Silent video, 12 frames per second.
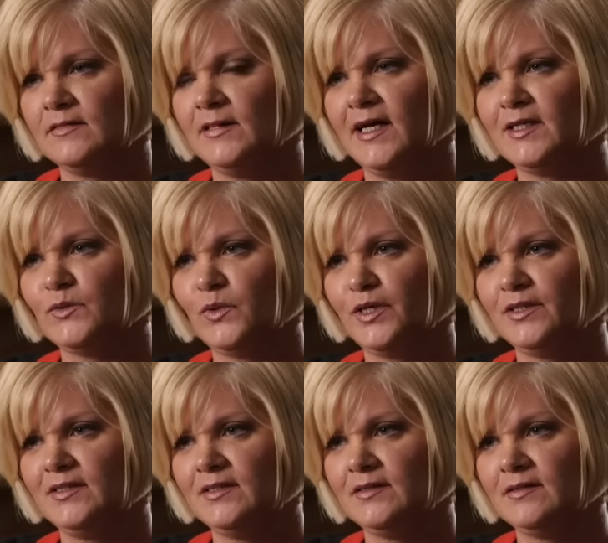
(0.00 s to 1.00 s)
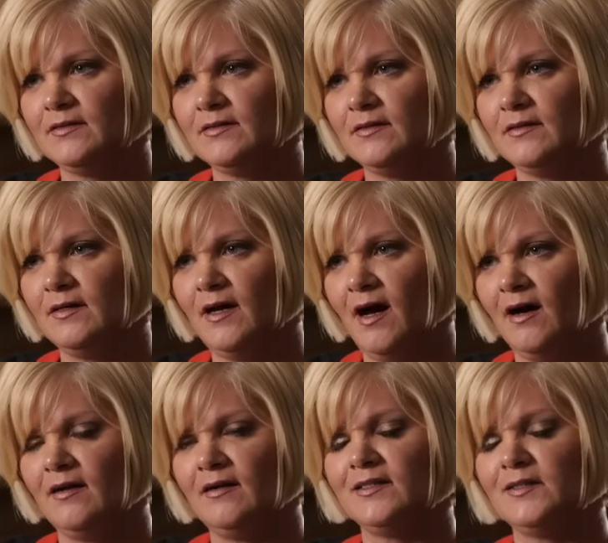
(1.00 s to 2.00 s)
The last words
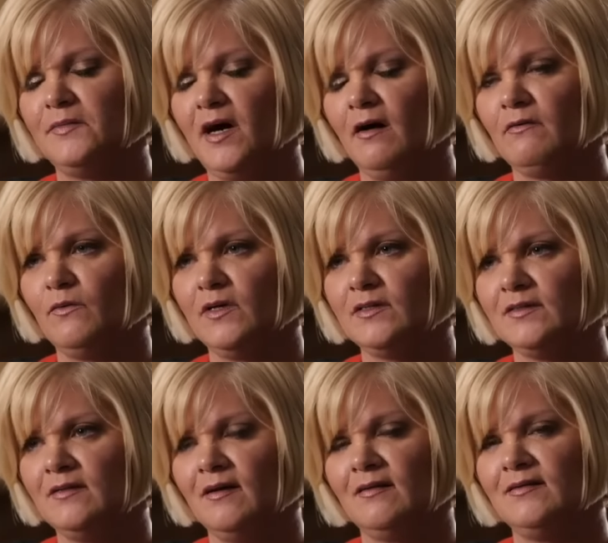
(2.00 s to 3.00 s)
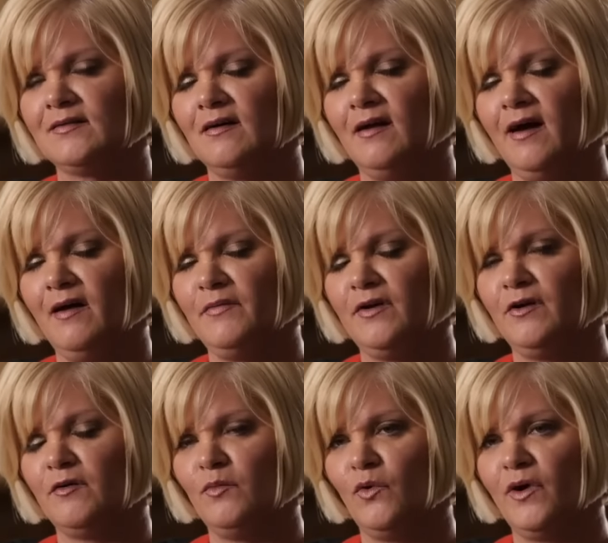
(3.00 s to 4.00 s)
out of his mouth was, nothing's gonna happen to
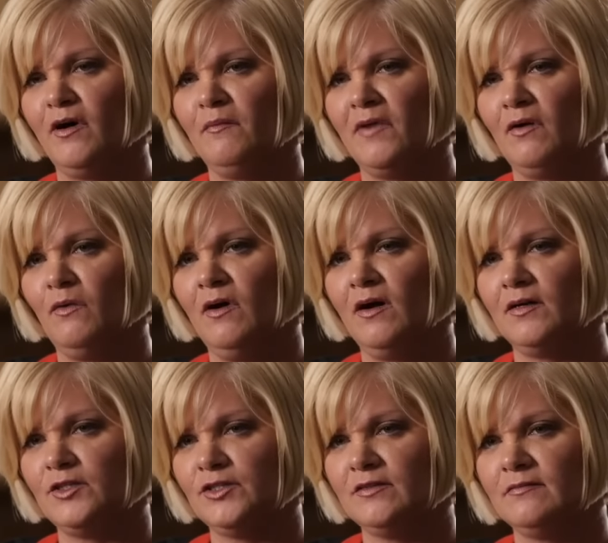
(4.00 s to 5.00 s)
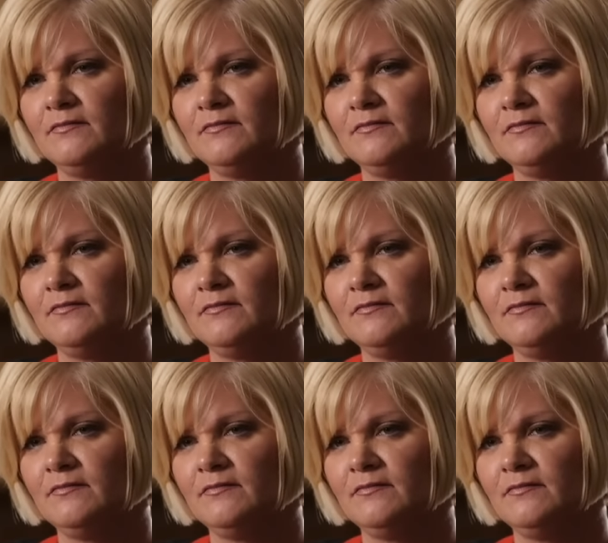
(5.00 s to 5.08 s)
your boy on my watch.